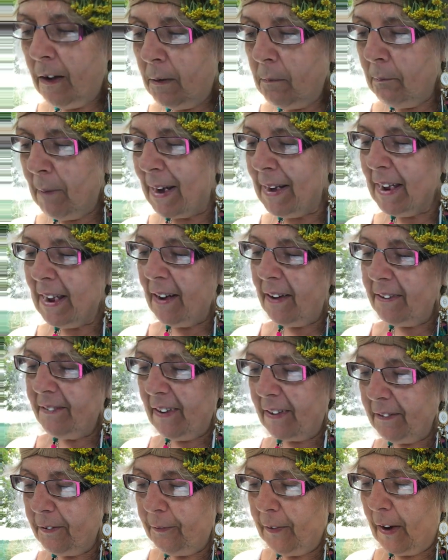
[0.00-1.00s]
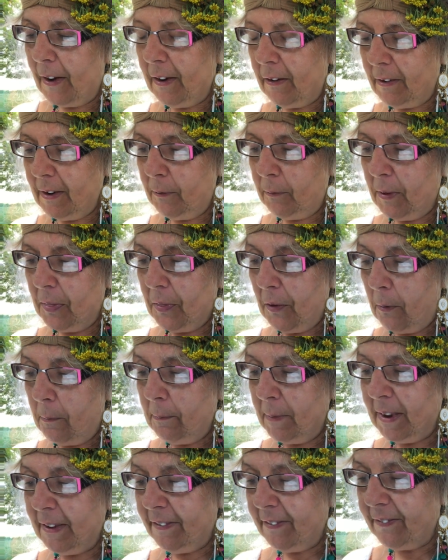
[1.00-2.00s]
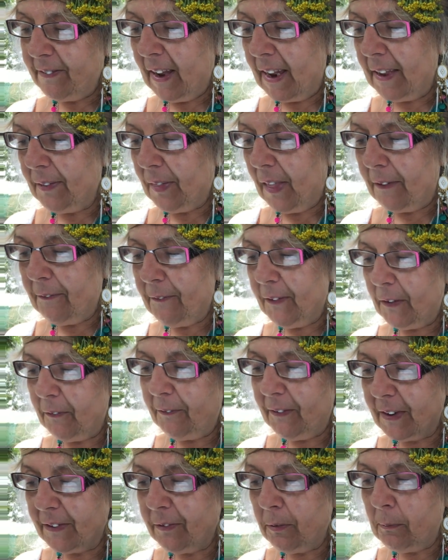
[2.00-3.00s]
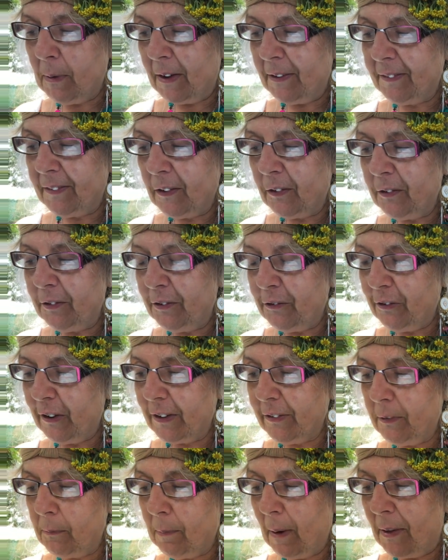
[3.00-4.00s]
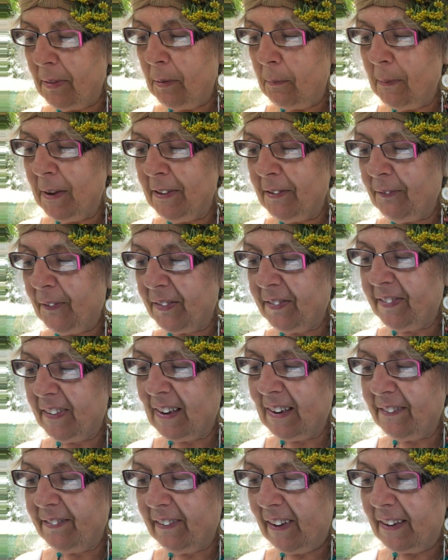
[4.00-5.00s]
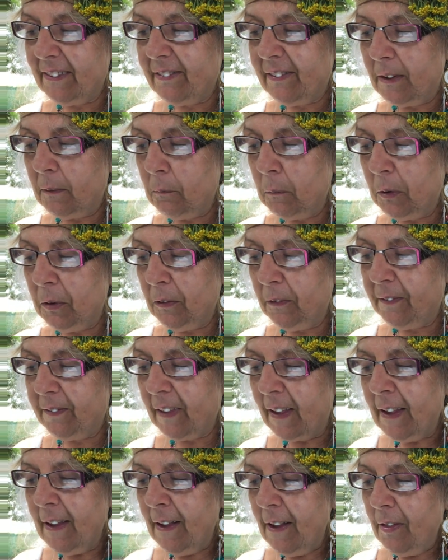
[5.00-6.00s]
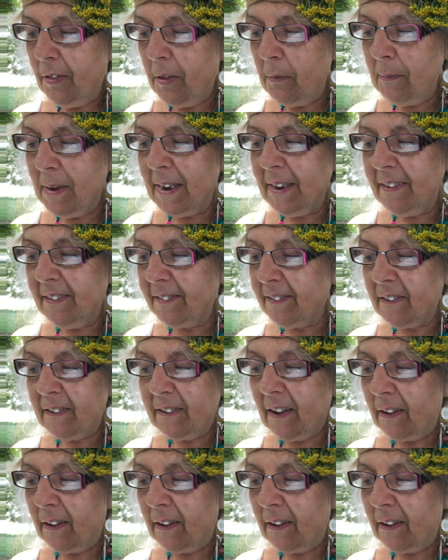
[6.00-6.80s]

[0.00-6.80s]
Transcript: Many identify only with their me state. They feel victimized and constricted by the me's facilitating moods. The me isn't